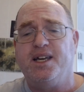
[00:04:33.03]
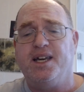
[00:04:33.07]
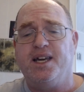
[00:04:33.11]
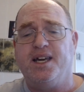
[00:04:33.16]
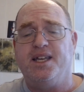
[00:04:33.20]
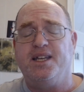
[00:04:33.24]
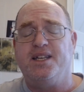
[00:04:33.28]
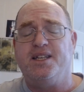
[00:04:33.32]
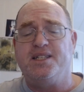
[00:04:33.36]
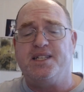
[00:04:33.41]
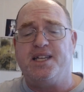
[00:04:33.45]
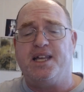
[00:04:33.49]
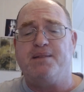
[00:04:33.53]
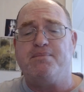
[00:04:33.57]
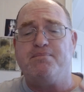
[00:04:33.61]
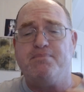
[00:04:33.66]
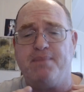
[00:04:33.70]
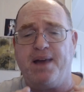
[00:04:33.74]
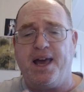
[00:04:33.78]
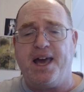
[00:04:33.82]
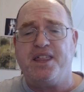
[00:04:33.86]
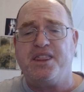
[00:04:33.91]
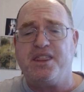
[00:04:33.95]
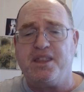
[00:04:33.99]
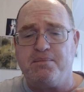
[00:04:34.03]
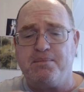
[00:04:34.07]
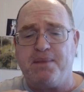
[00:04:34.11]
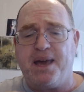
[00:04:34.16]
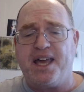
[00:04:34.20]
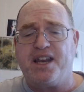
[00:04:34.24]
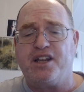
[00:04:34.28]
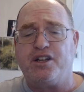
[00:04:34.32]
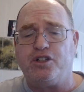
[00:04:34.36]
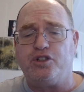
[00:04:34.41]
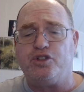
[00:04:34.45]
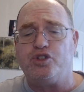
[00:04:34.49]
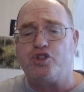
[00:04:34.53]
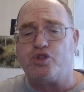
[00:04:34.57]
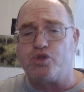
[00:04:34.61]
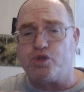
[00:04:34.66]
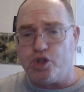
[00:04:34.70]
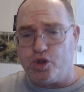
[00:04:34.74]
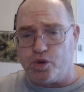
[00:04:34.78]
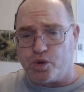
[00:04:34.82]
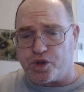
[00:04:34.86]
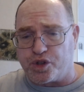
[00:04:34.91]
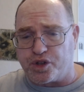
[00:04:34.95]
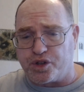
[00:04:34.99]
It is a mathematical
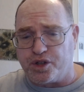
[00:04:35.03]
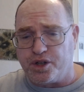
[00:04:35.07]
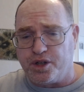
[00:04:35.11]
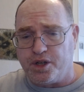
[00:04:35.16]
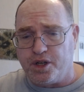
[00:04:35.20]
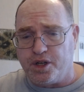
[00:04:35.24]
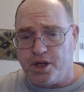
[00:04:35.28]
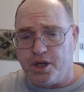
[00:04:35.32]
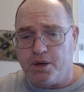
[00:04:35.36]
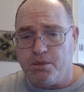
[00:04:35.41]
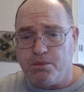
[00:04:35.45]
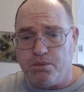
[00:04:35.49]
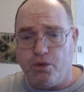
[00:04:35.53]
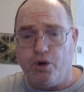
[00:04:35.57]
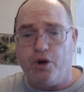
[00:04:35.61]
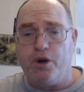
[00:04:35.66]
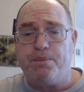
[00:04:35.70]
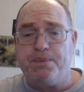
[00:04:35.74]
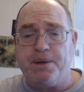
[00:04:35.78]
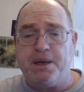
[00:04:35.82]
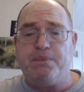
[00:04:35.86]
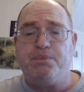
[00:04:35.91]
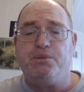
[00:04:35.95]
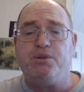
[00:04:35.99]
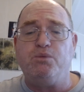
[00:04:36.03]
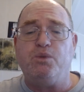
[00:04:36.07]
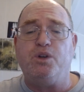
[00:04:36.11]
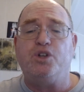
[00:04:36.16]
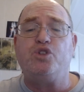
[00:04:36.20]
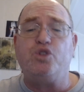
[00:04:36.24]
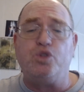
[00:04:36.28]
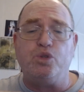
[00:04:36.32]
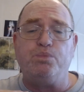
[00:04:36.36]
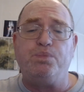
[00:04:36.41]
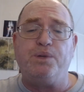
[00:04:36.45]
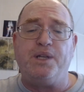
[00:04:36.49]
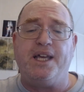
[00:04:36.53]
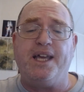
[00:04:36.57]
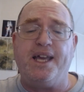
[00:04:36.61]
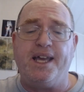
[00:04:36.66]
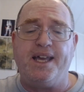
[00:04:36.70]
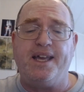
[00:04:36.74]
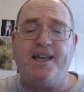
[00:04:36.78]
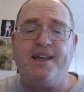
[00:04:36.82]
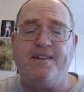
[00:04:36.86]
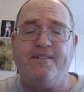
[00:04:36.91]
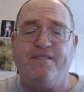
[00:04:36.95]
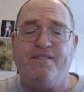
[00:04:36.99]
truth. More people want to
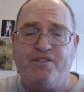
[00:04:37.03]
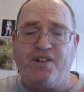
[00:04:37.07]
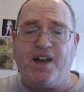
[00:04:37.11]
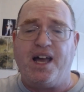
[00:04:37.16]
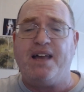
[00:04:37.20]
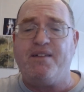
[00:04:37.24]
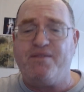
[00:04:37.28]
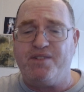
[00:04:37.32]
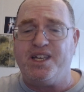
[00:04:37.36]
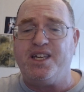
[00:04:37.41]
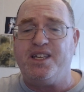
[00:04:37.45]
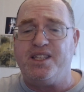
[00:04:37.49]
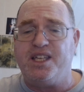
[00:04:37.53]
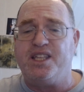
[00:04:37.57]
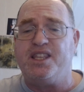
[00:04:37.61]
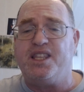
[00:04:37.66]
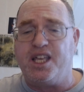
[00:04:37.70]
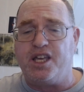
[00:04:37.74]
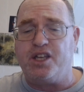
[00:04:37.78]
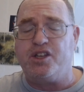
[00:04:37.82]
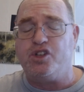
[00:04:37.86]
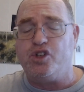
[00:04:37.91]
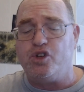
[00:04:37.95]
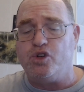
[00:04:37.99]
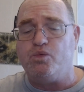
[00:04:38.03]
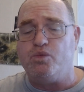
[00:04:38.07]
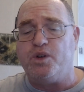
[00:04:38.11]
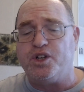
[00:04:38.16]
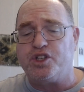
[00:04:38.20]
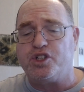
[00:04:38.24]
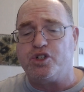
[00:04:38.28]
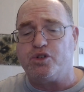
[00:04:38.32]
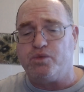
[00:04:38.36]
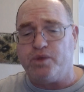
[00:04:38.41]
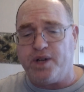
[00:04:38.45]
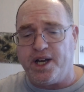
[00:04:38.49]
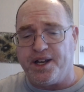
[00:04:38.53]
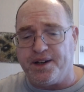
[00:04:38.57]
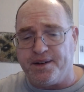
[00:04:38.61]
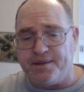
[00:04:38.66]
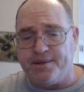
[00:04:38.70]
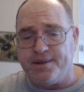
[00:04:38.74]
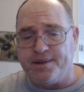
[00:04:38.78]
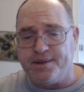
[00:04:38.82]
play 5e than they do want to run.